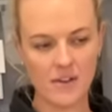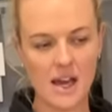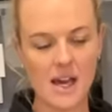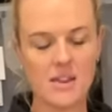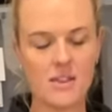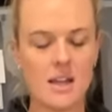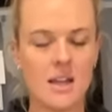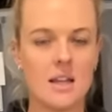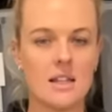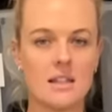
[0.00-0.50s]

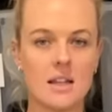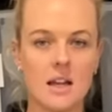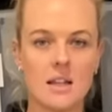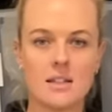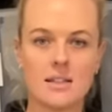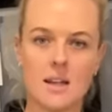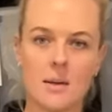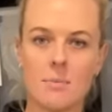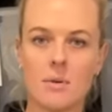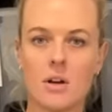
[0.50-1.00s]
found these at
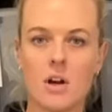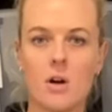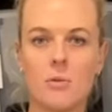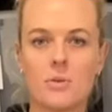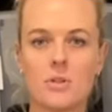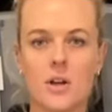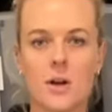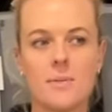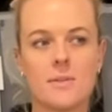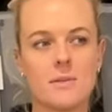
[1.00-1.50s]
separate op
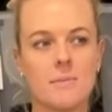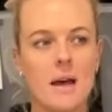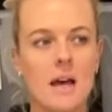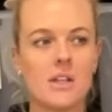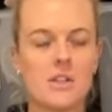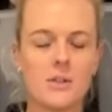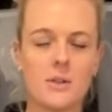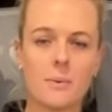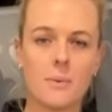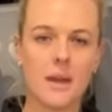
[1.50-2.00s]
shops
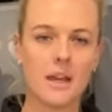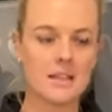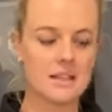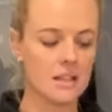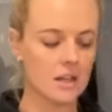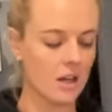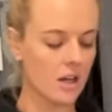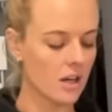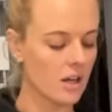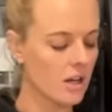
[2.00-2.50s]
about 2 weeks
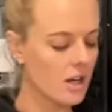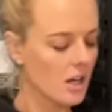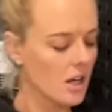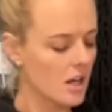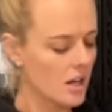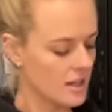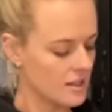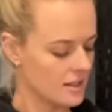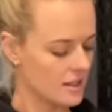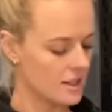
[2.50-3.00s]
ago.
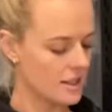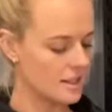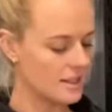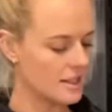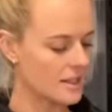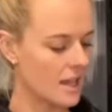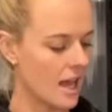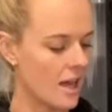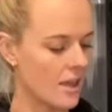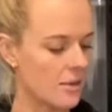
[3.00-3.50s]
So
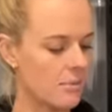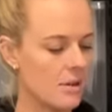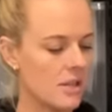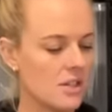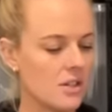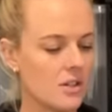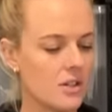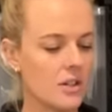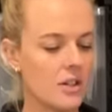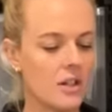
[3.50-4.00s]
this
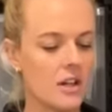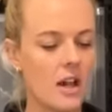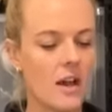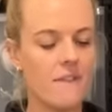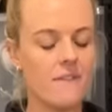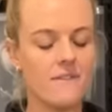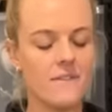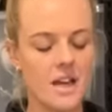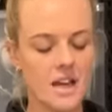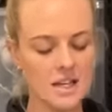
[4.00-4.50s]
Kathmandu
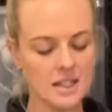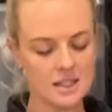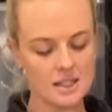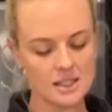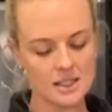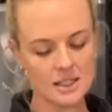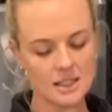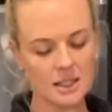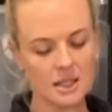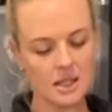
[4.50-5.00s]

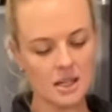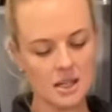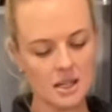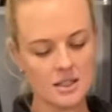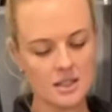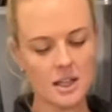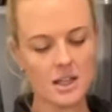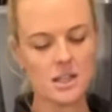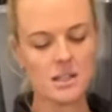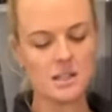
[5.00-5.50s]
vest.
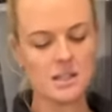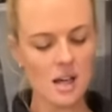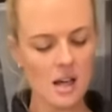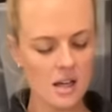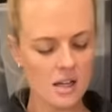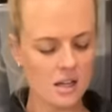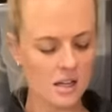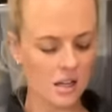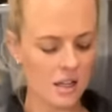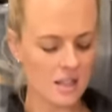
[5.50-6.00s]
So a
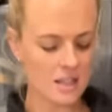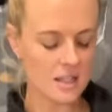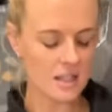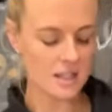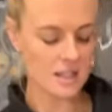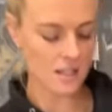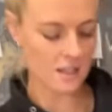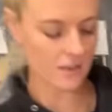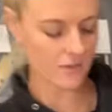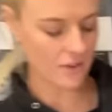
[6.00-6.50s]
duck, is it a
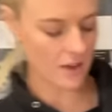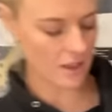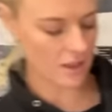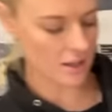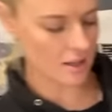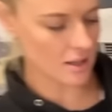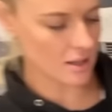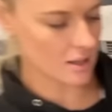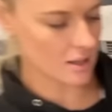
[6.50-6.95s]
duck feather?